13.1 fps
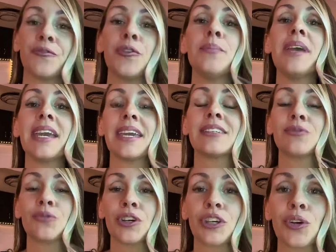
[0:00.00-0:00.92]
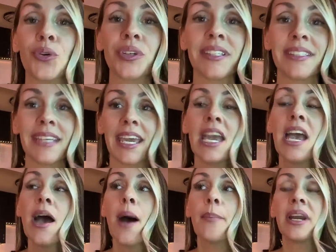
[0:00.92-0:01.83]
For me, it's really cool to see,
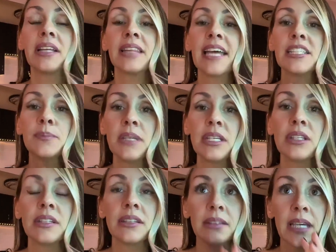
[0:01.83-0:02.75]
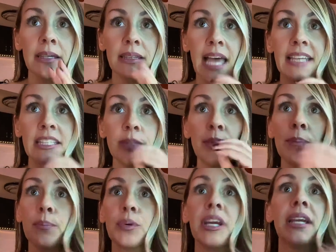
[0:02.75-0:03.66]
but it lets
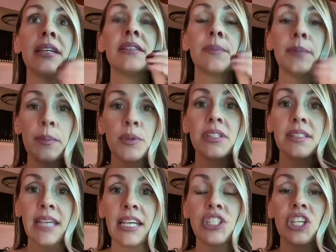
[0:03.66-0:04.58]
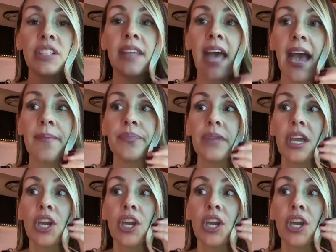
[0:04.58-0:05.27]
me bring to people's attention that